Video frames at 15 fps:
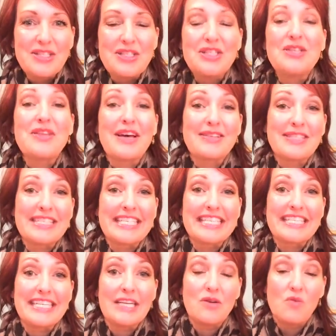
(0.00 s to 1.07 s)

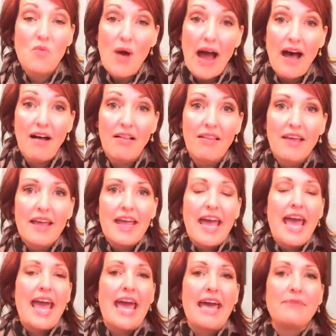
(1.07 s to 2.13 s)
2016 well
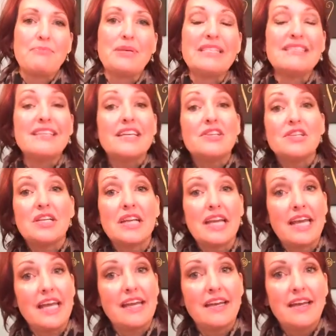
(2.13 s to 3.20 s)
and
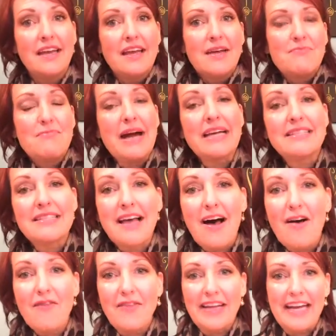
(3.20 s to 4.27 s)
positioning
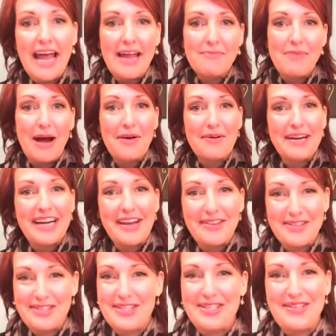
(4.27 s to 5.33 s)
myself and empowering
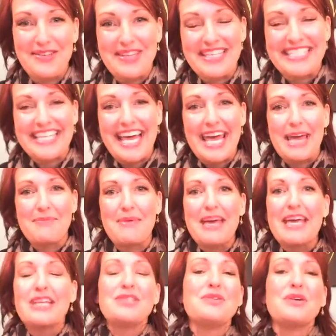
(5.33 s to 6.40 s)
others to do the same
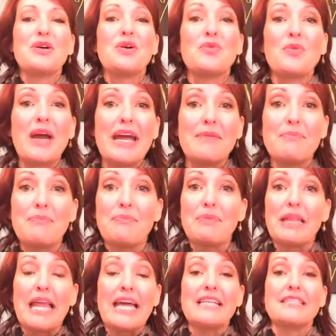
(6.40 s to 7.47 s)
to a great
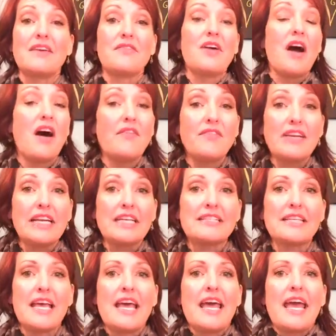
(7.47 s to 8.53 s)
place of
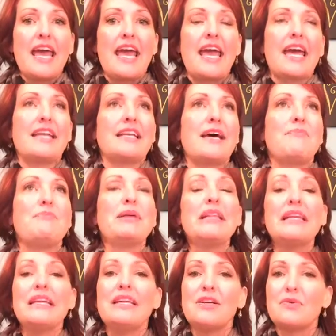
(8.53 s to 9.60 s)
confidence and
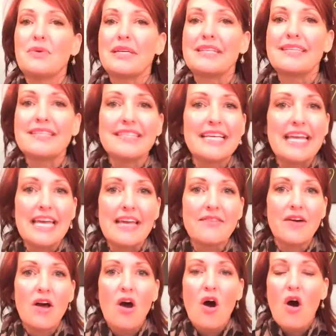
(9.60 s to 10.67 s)
ability to receive
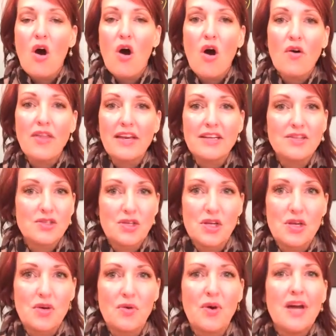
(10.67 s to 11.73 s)
all that is
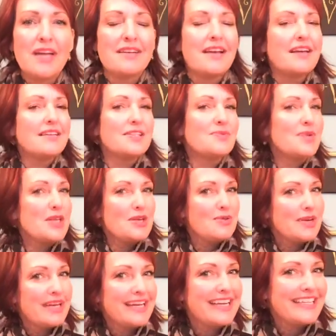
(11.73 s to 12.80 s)
new, not just what you
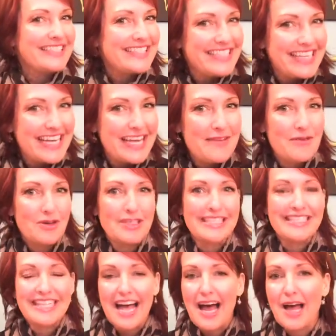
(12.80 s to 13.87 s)
can conceive or
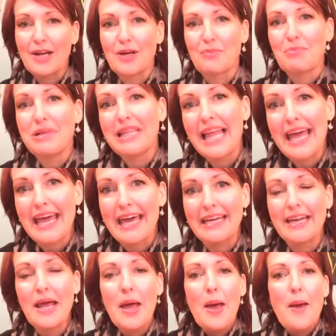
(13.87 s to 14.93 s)
design or plan,
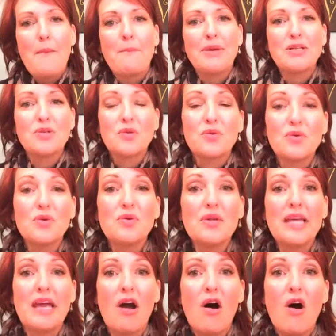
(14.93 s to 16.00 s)
but
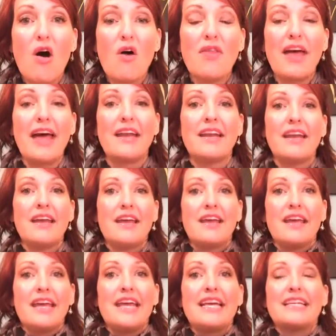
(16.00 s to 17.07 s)
truly all that
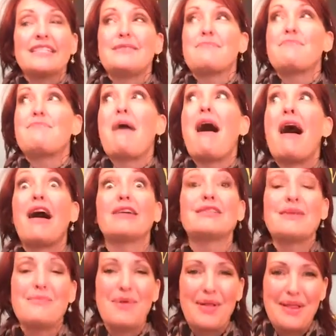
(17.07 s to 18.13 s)
is
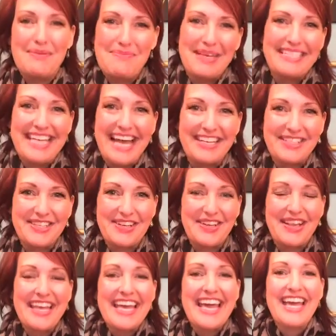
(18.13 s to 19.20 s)
possible and potential
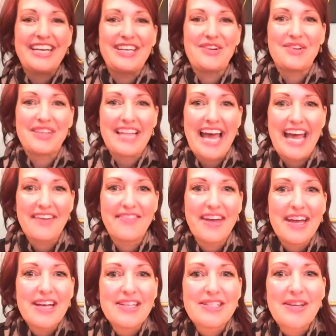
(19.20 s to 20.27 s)
in your life.
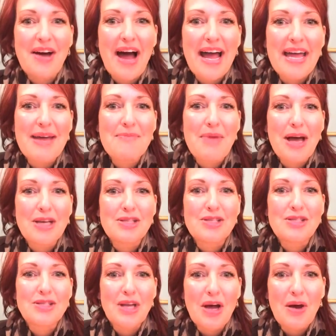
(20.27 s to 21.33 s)
So I am
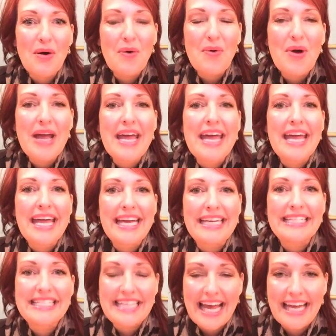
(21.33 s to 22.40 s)
so
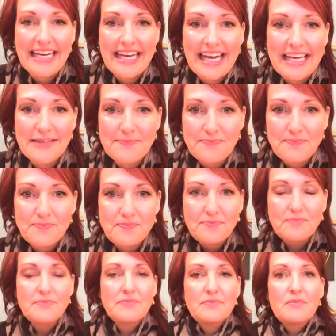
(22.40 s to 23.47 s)
excited
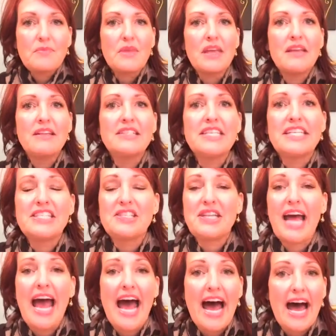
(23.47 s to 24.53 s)
just to
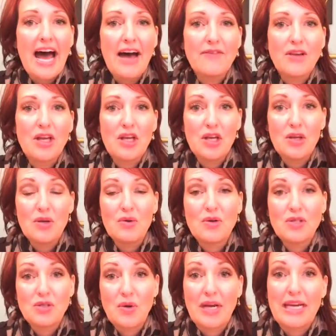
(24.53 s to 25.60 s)
have you
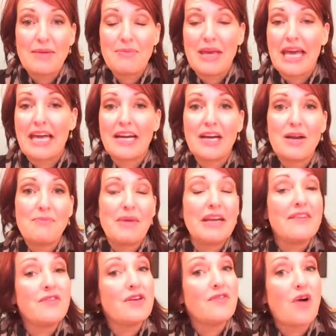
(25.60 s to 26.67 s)
joining me. And I know many
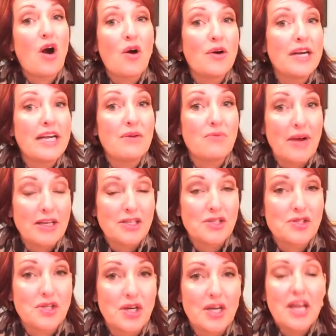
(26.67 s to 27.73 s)
of you have already
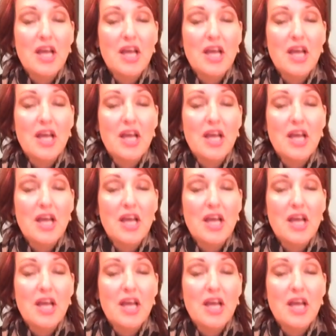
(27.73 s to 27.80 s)
registered.